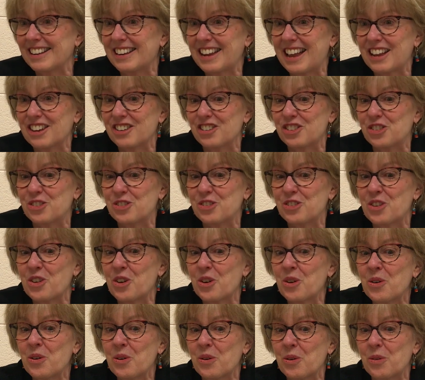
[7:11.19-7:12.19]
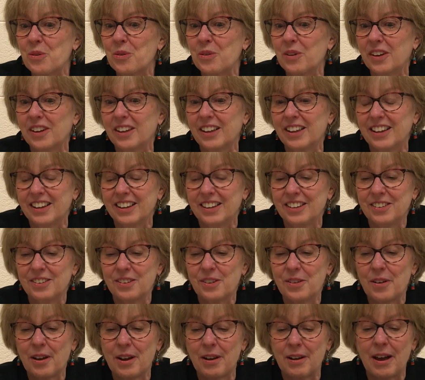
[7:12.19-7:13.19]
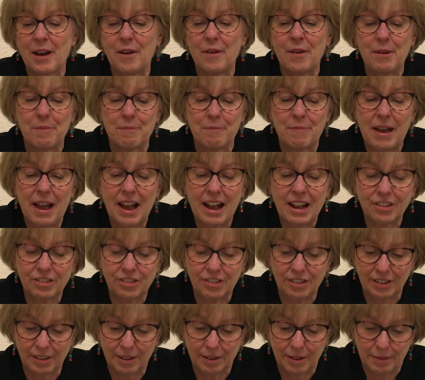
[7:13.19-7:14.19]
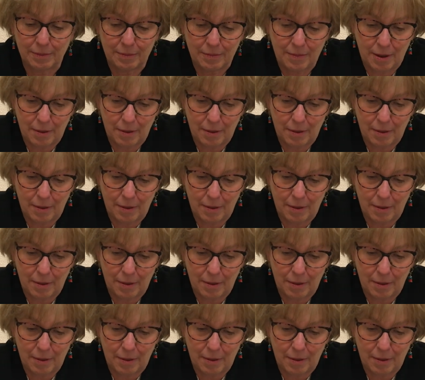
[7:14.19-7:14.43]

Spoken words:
And to know, how I'm passionate